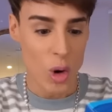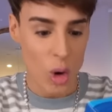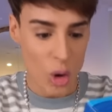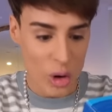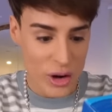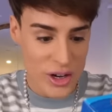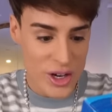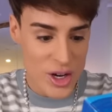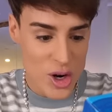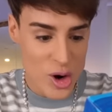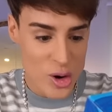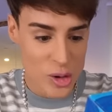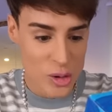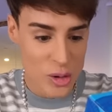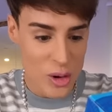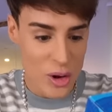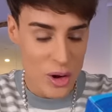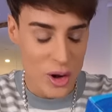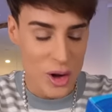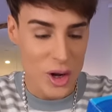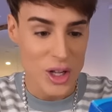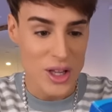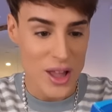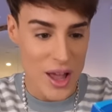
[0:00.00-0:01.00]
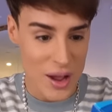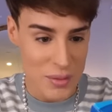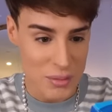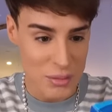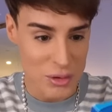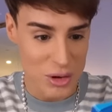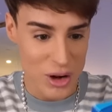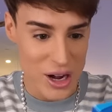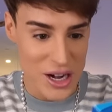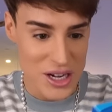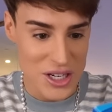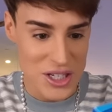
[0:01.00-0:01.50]
Oreo
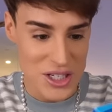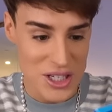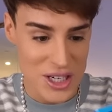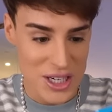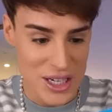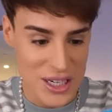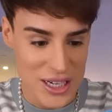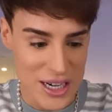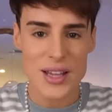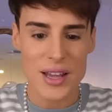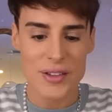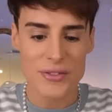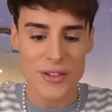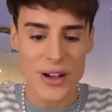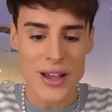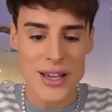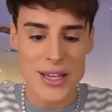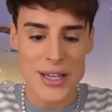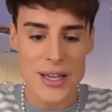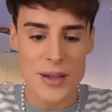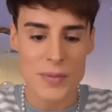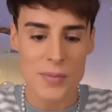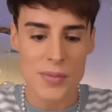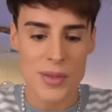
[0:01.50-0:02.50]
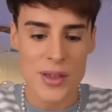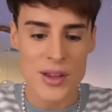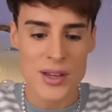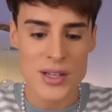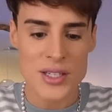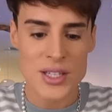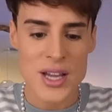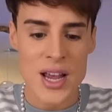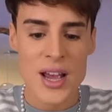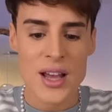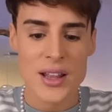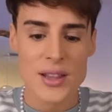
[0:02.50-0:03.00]
collaboration. If I keep
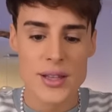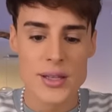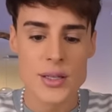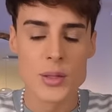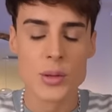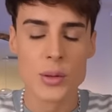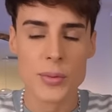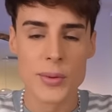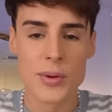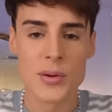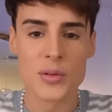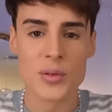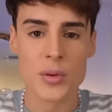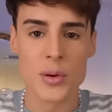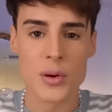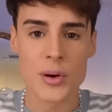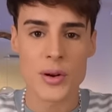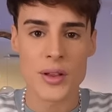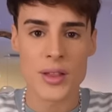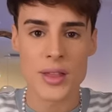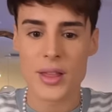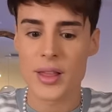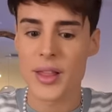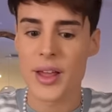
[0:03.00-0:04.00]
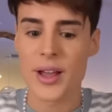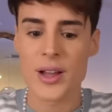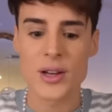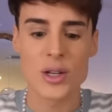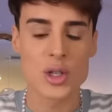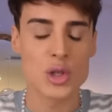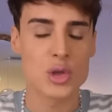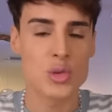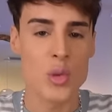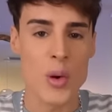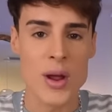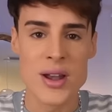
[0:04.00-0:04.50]
this will be worth
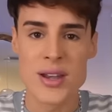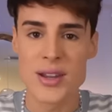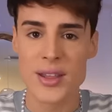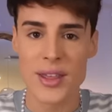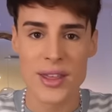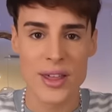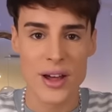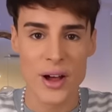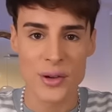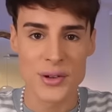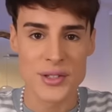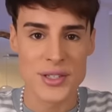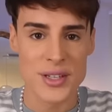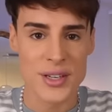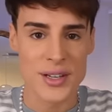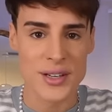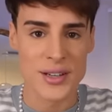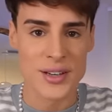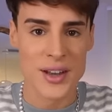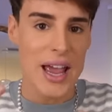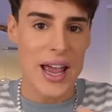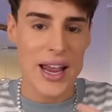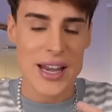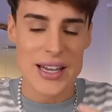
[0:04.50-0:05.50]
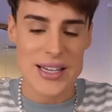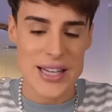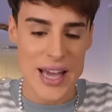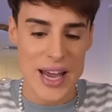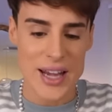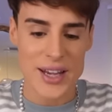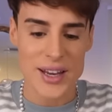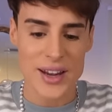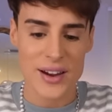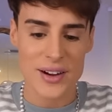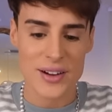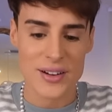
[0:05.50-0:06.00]
like $20,000 in
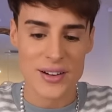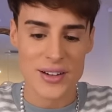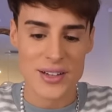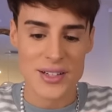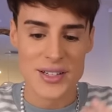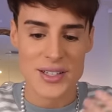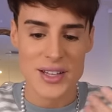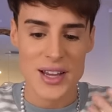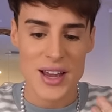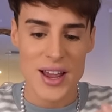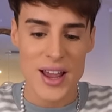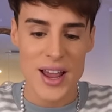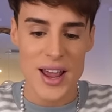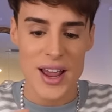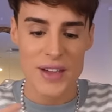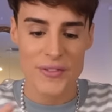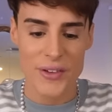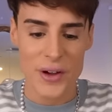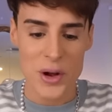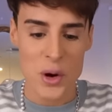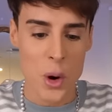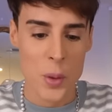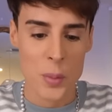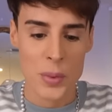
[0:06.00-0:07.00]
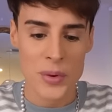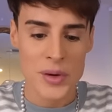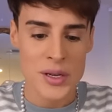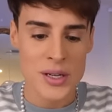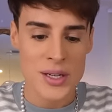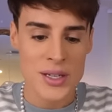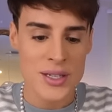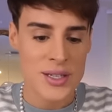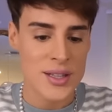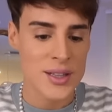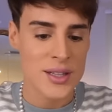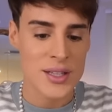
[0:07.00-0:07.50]
10 years. If I open
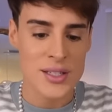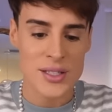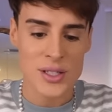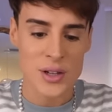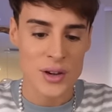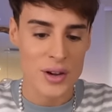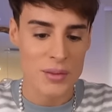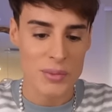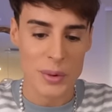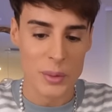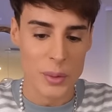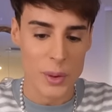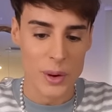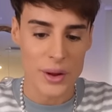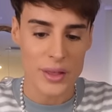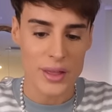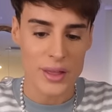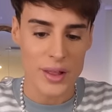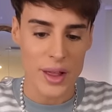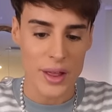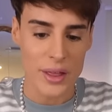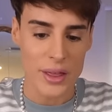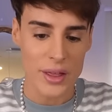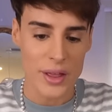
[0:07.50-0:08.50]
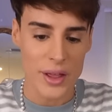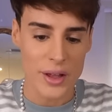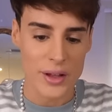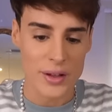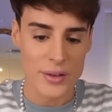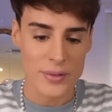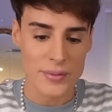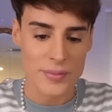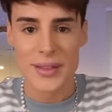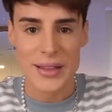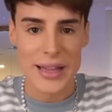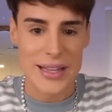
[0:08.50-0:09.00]
it, this is gonna be worth
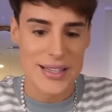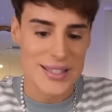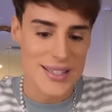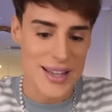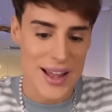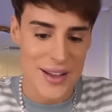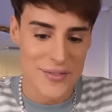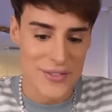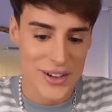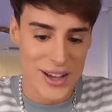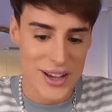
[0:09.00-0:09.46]
nothing. Let's dive